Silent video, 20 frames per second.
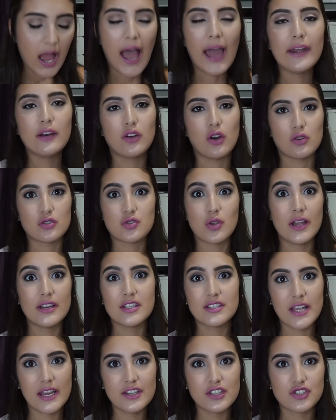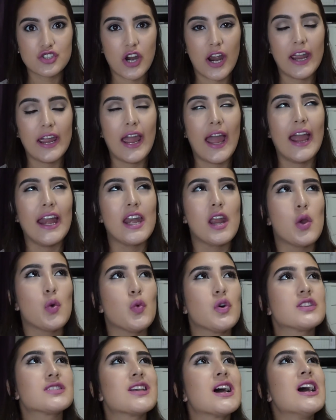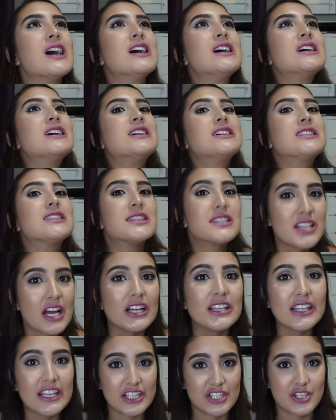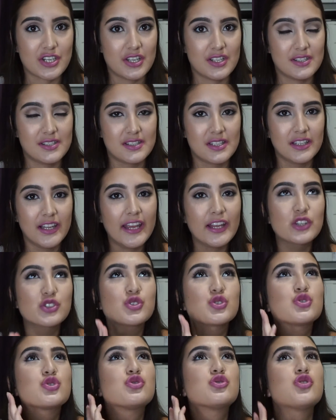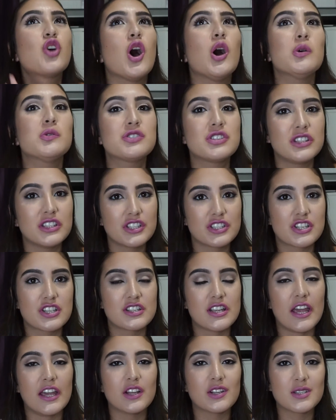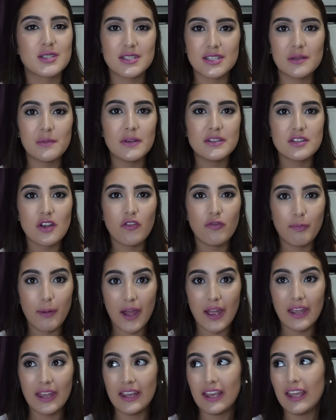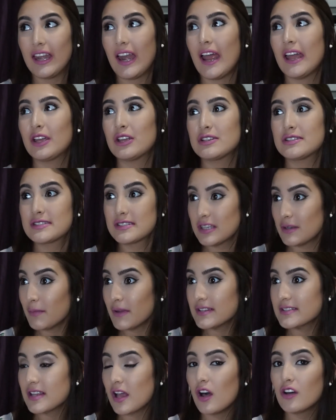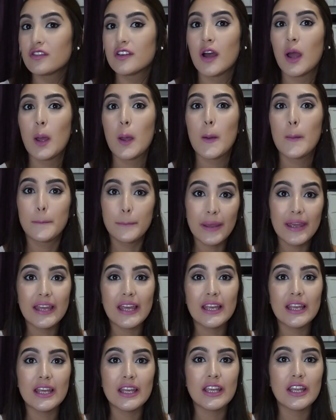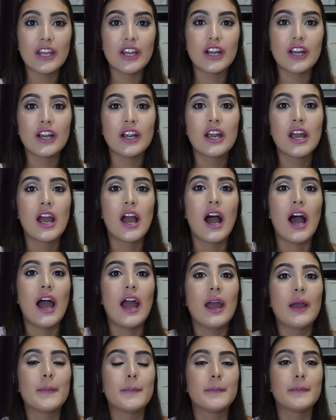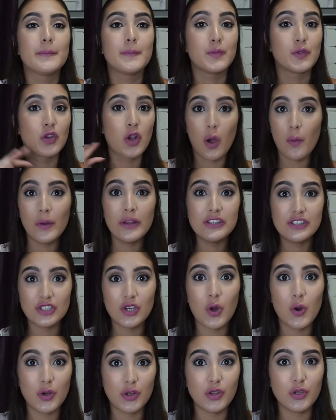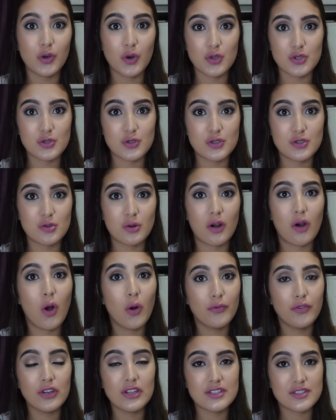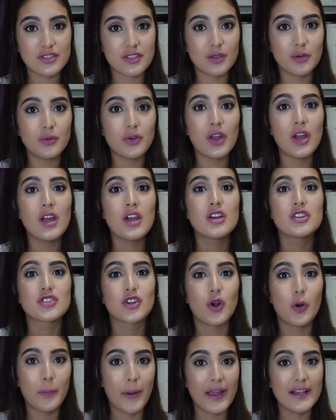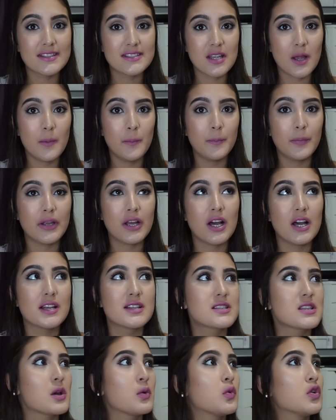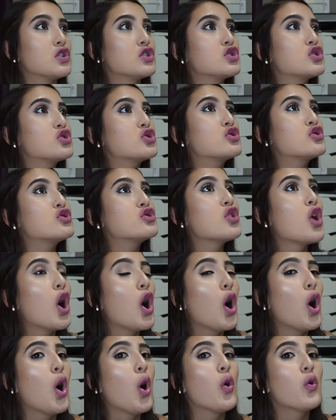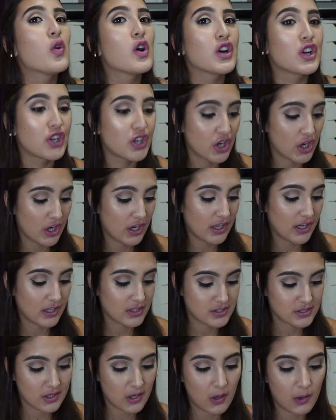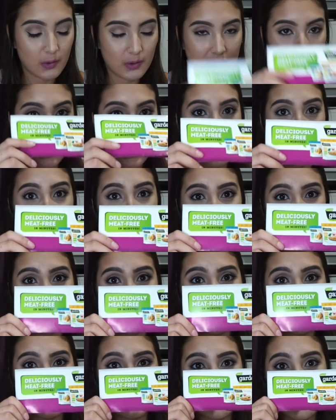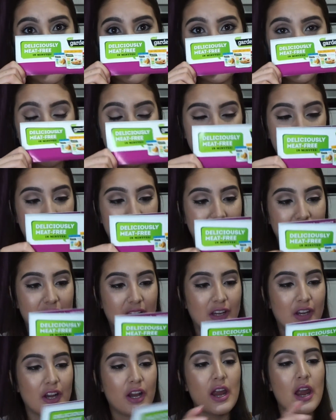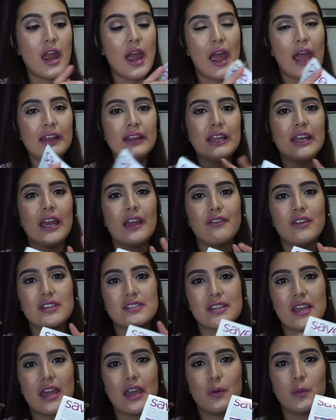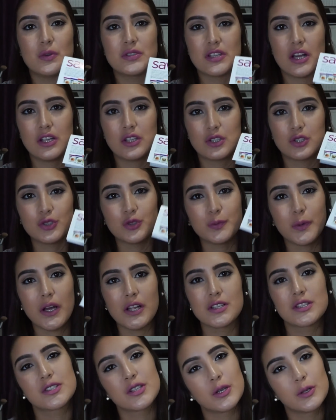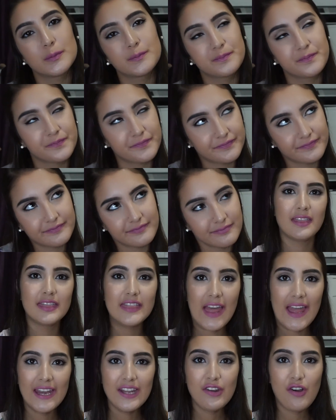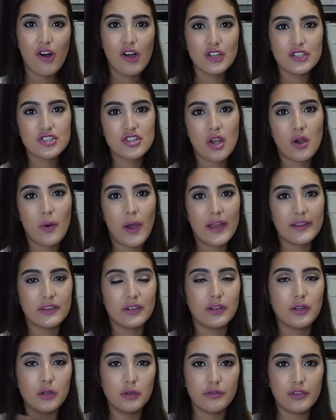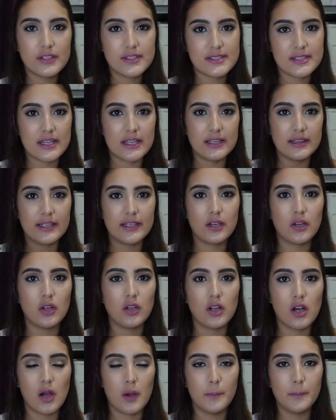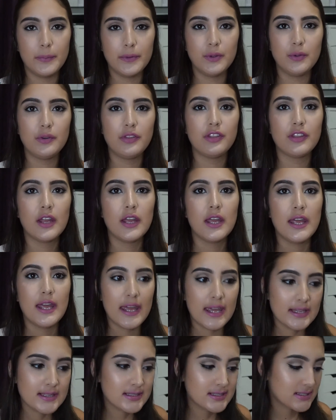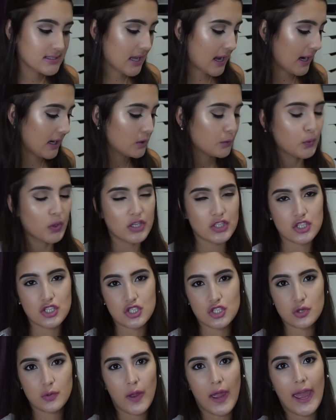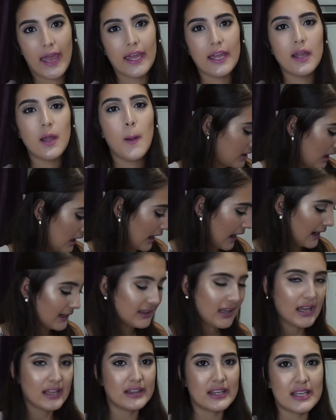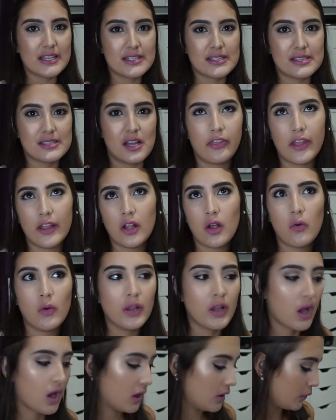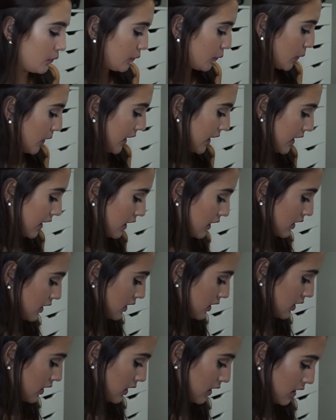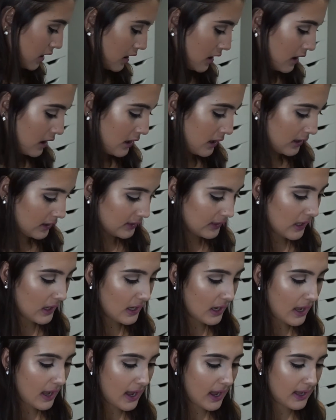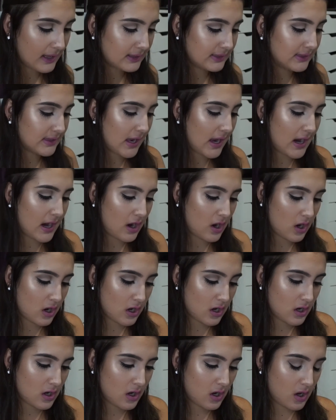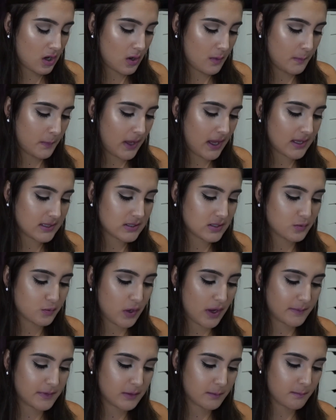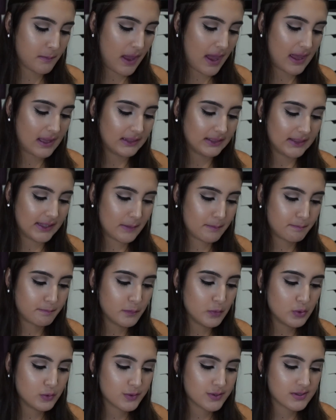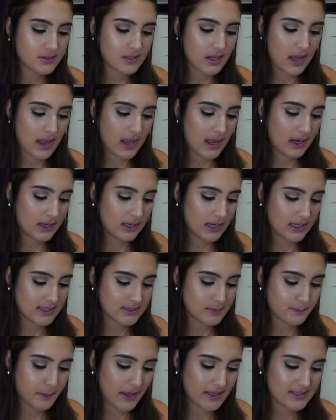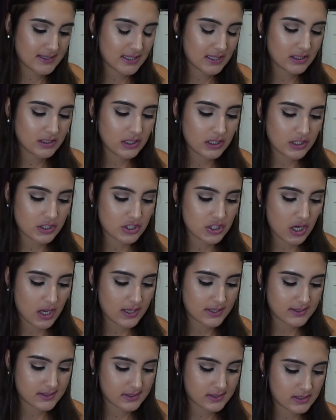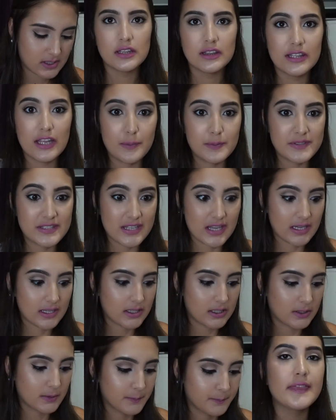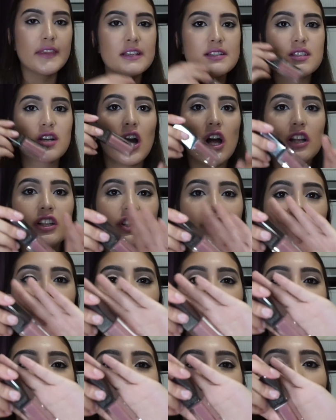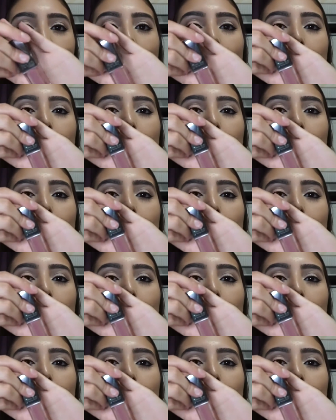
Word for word: I don't know. So I decided to try it, and it was delicious. Like, so delicious. I could see myself buying it. I could see myself baking it here. I'm going to go to the grocery store, hopefully soon, to go buy some because it was so good. So, yeah, I just needed to include it in here. And they gave us a one dollar coupon, so. Then, also, at the Q V C little um, booth, inside was Jouer. They had like this thing going on where They had their um, It's Whipped Matte Lip Mousse, and it's basically just lipstick. This color is